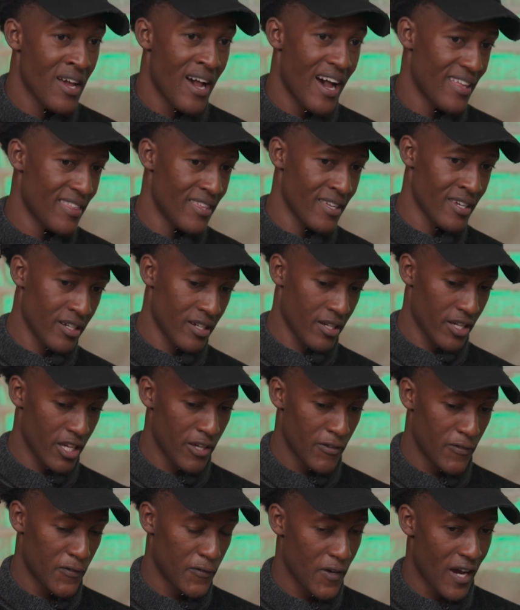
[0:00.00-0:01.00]
I think
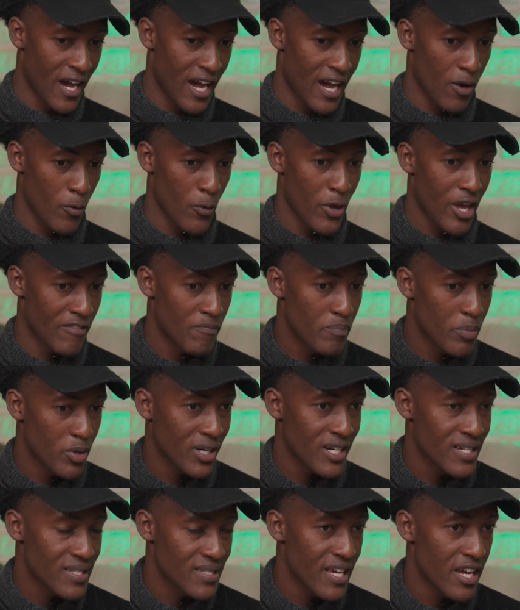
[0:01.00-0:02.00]
if we have
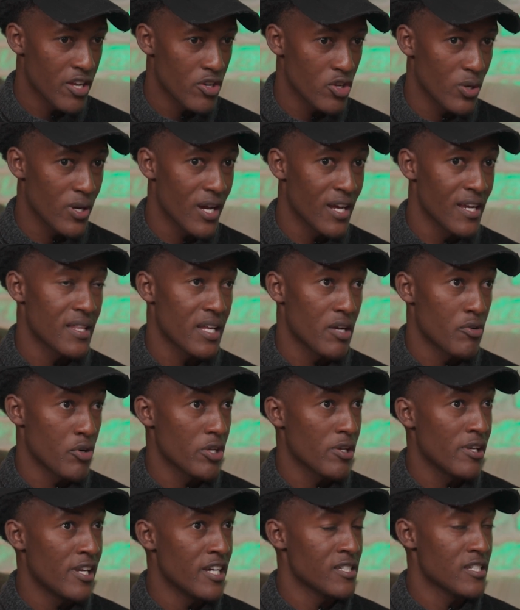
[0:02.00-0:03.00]
brokers here in Uganda that are
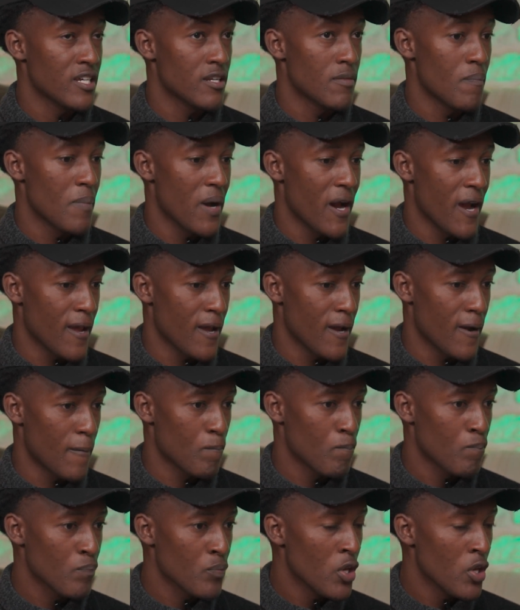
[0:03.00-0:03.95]
regulated by